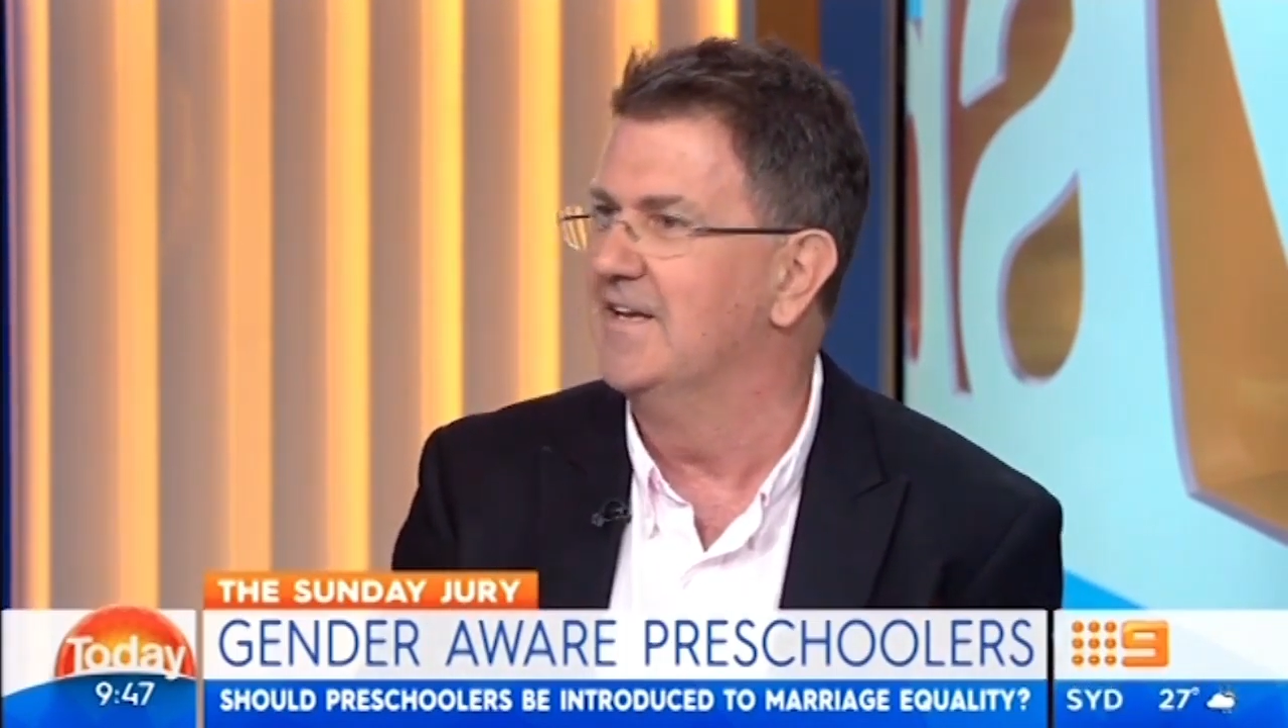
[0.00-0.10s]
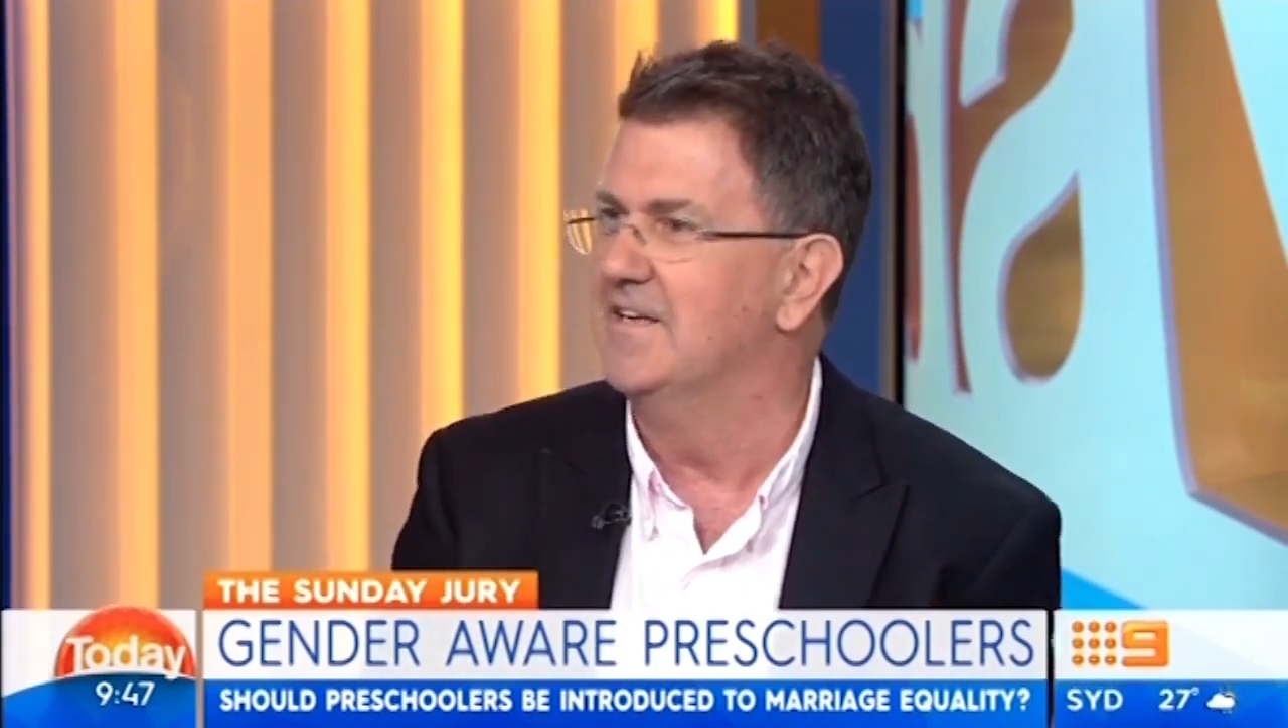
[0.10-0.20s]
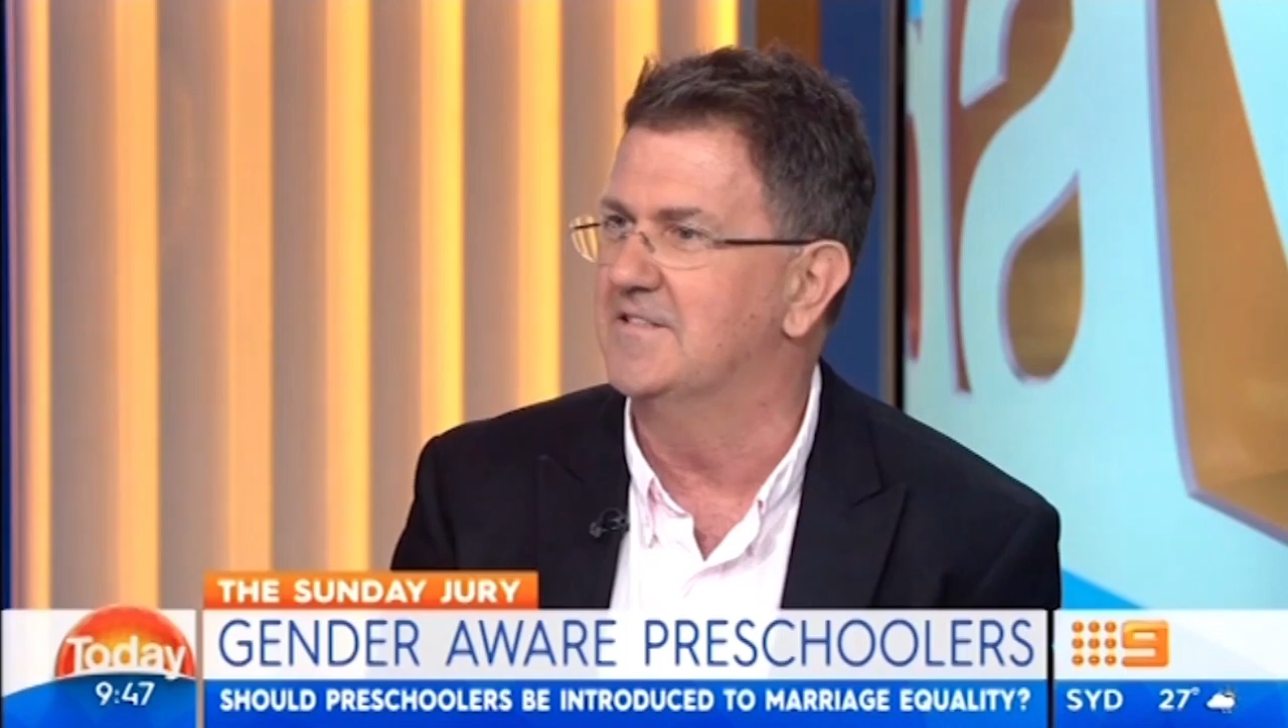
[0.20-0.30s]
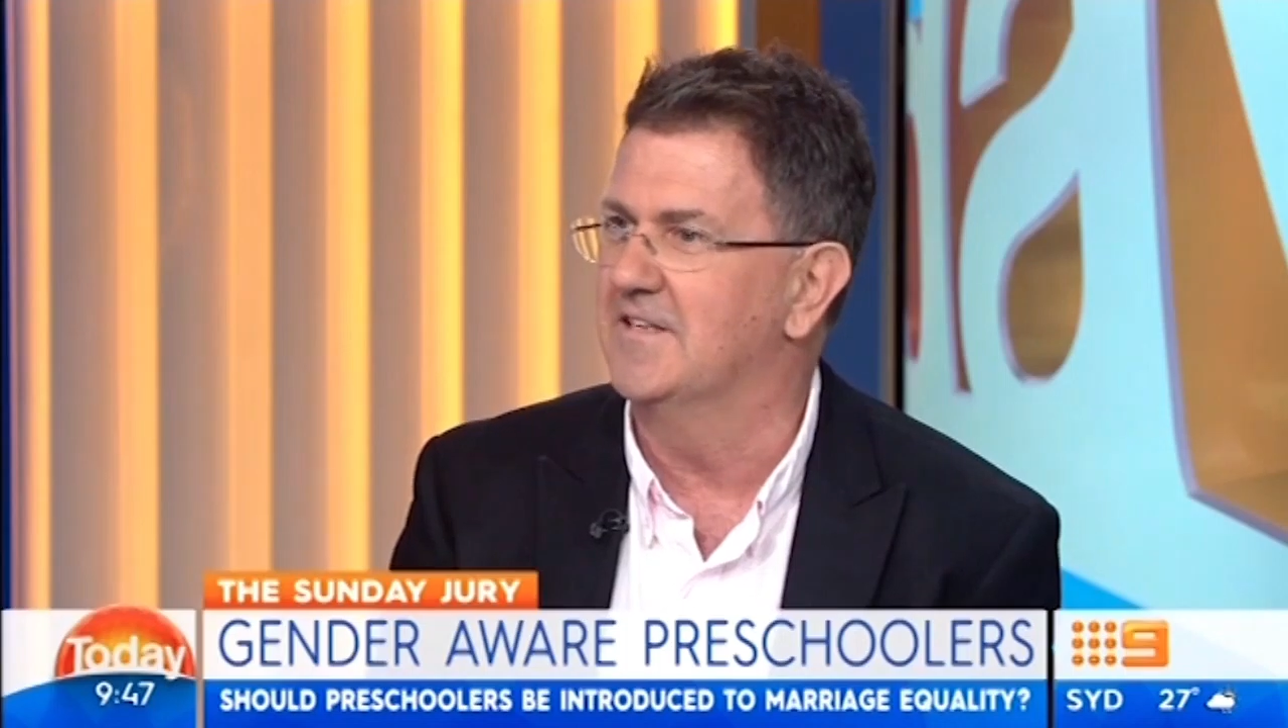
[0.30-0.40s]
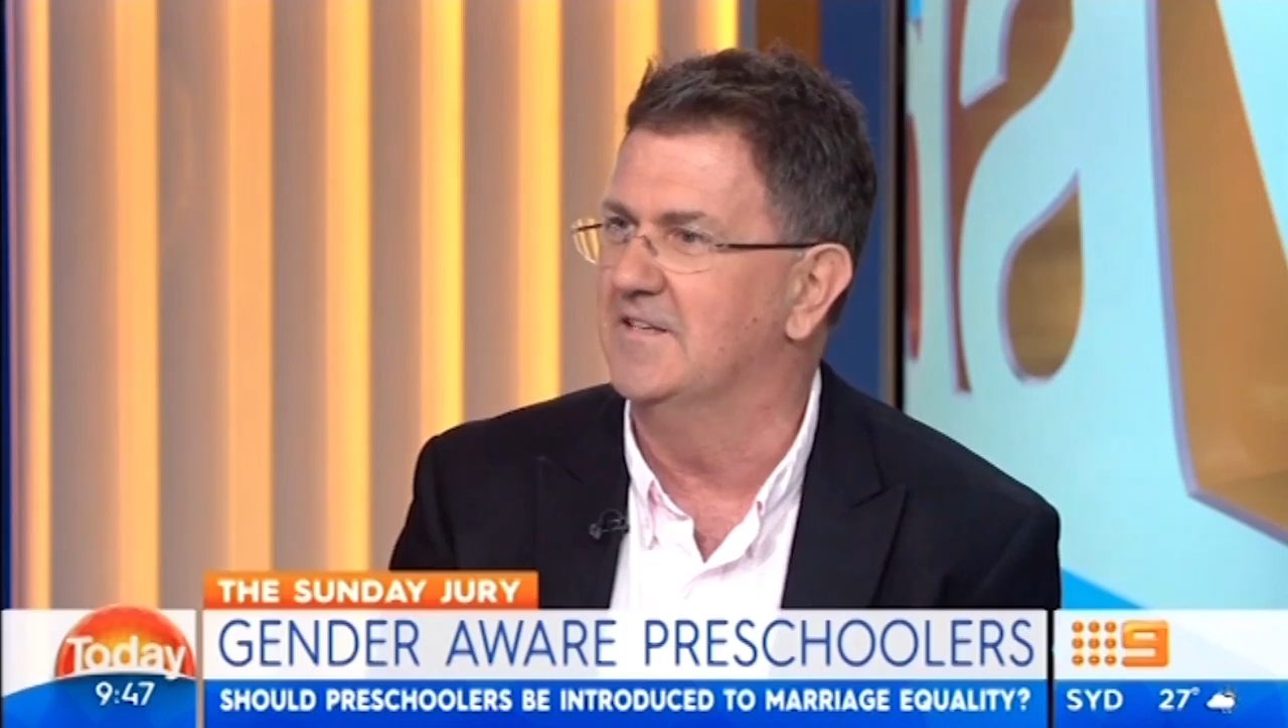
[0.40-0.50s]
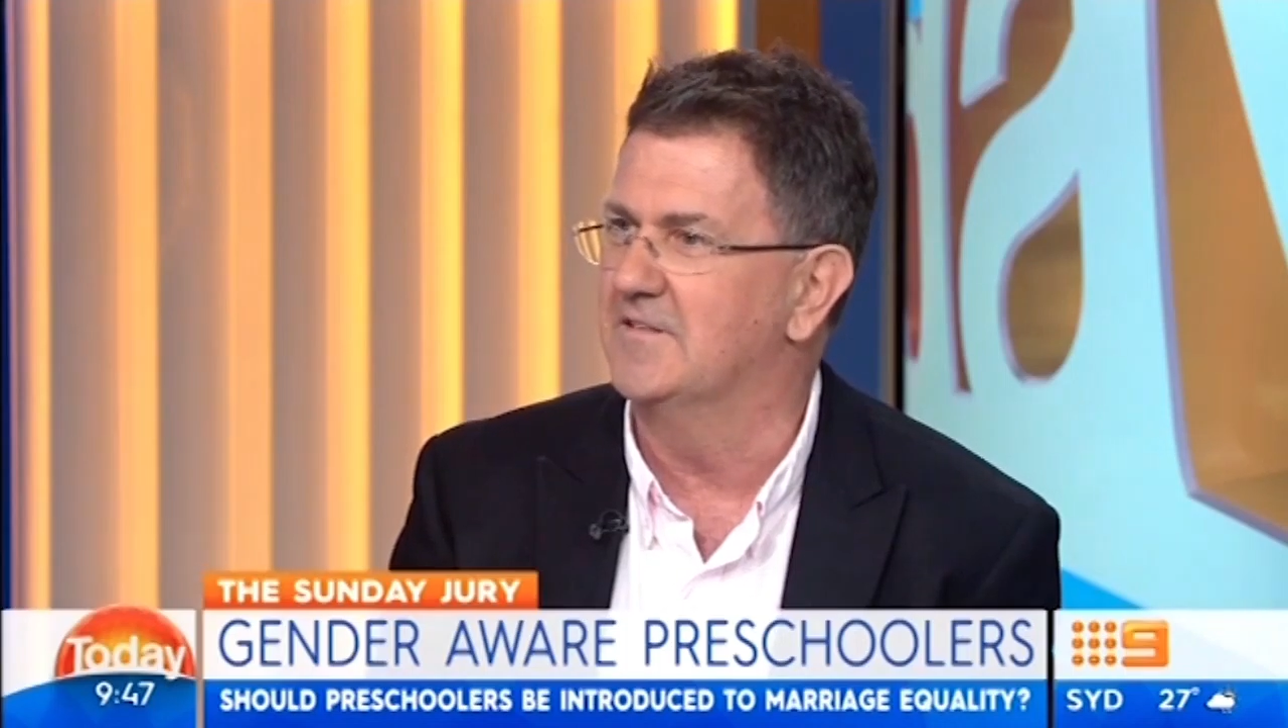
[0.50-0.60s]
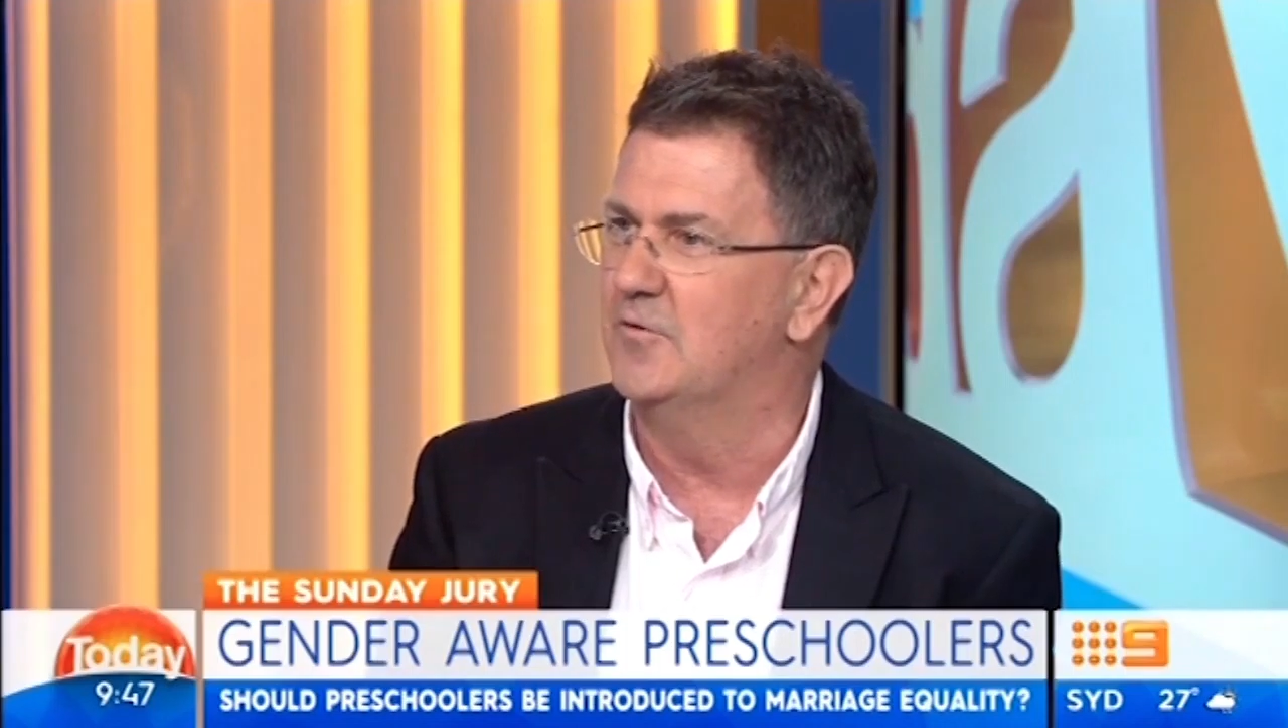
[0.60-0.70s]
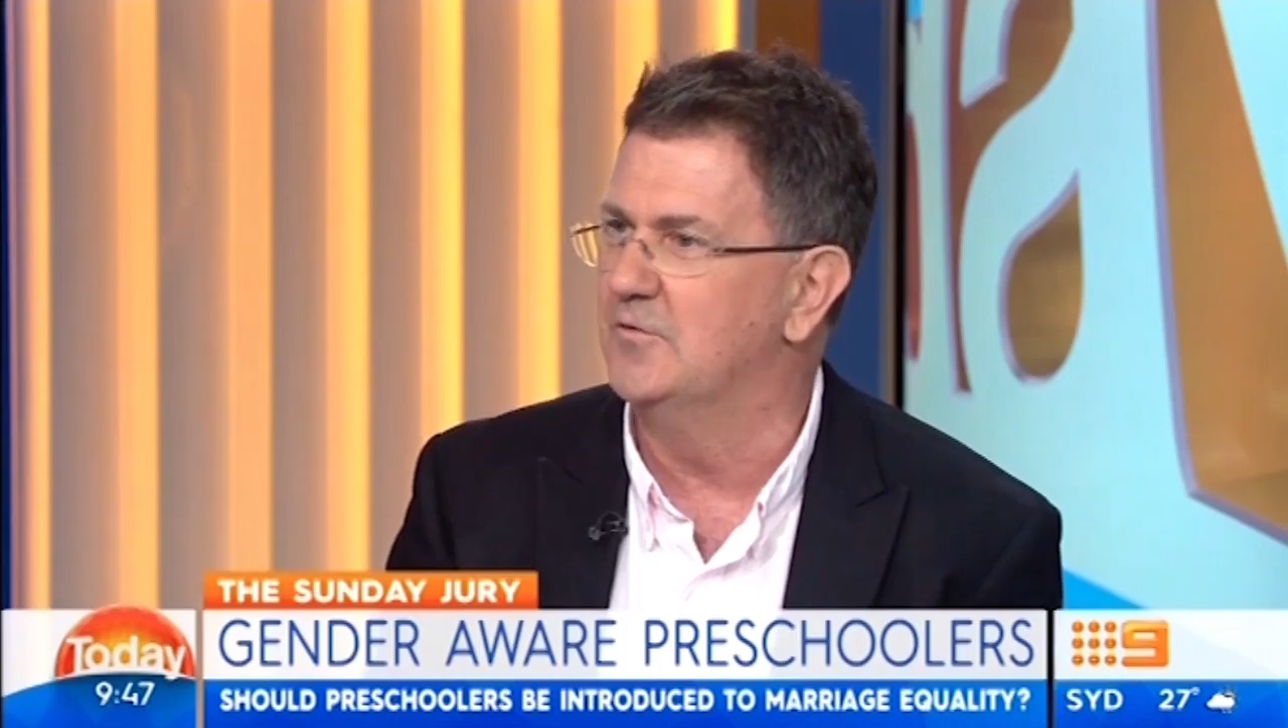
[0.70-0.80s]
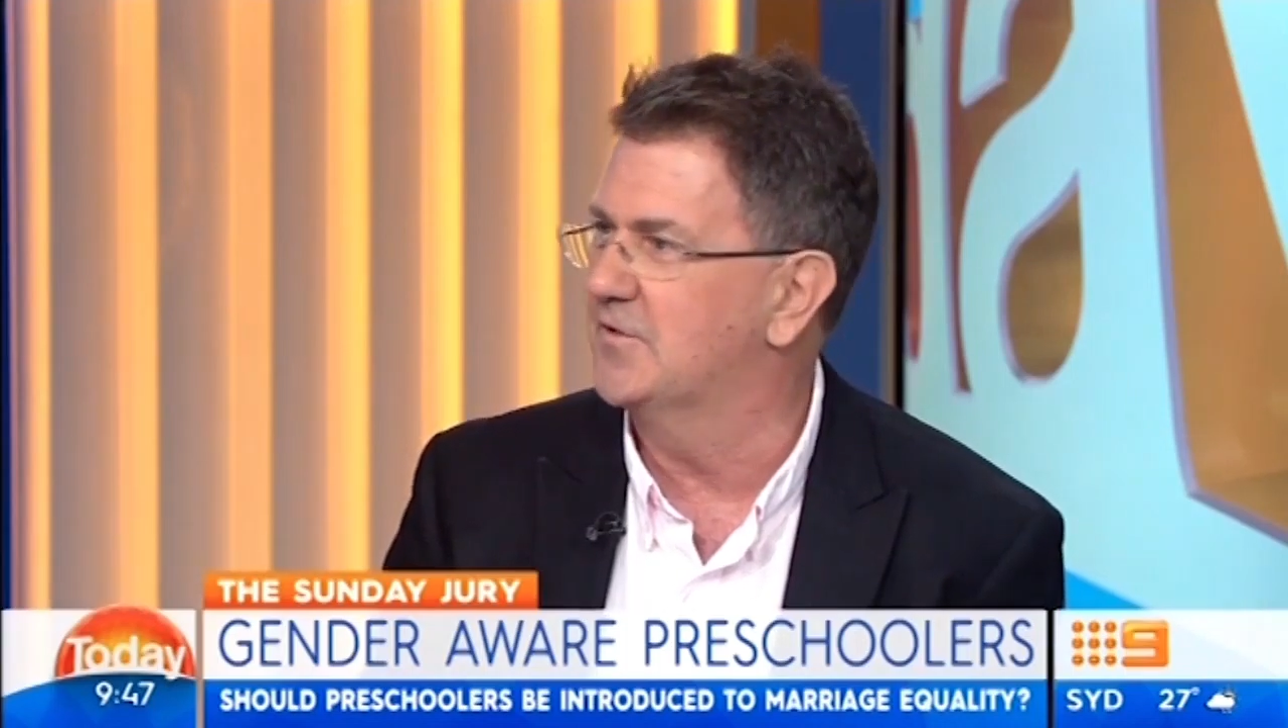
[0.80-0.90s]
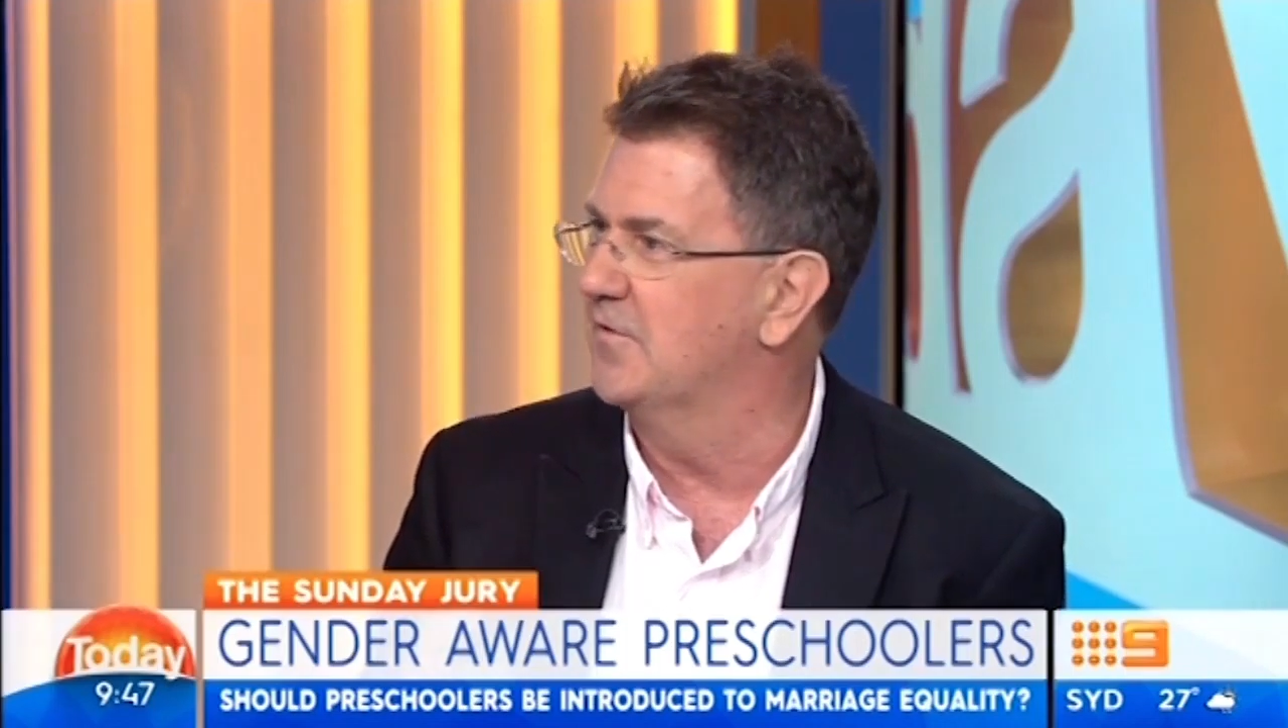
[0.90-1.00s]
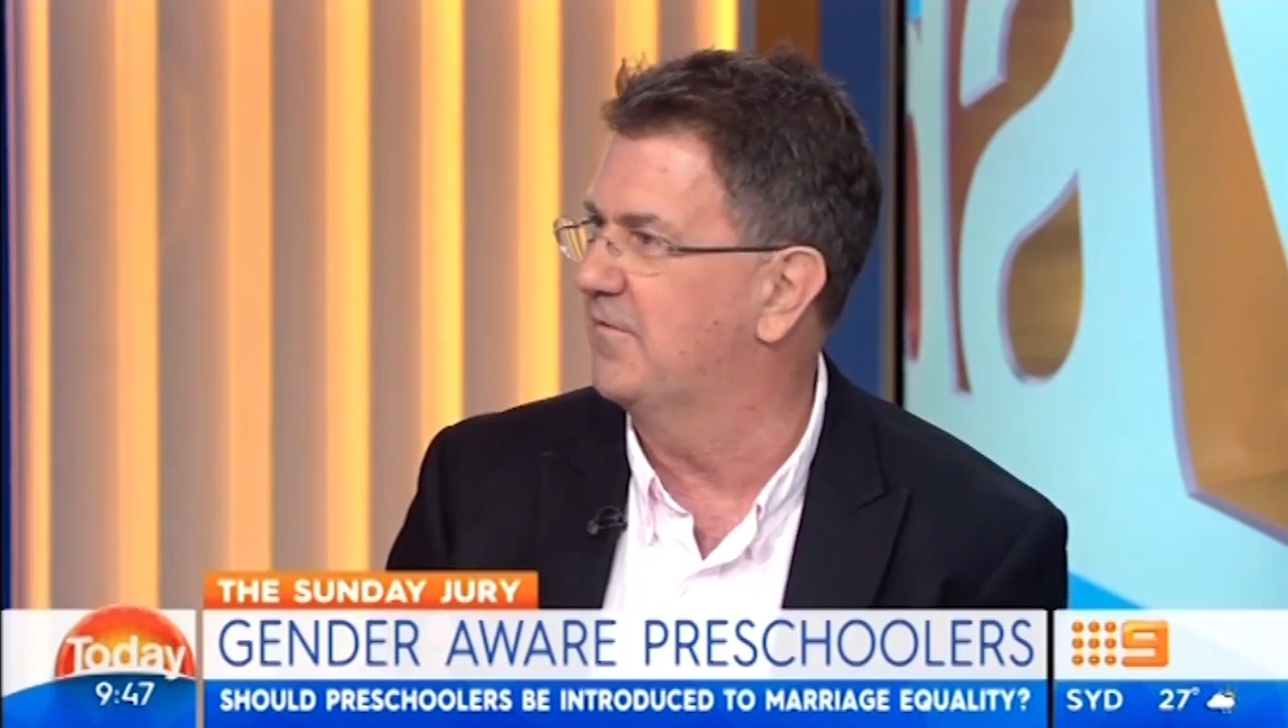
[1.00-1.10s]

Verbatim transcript: is is a good sort